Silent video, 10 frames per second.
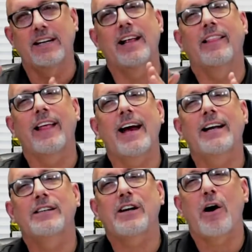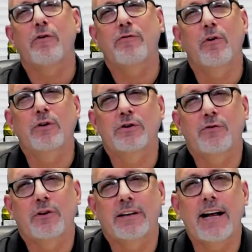and that is our focus
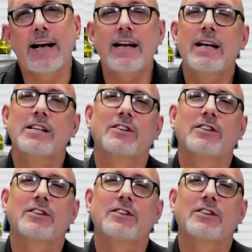for today.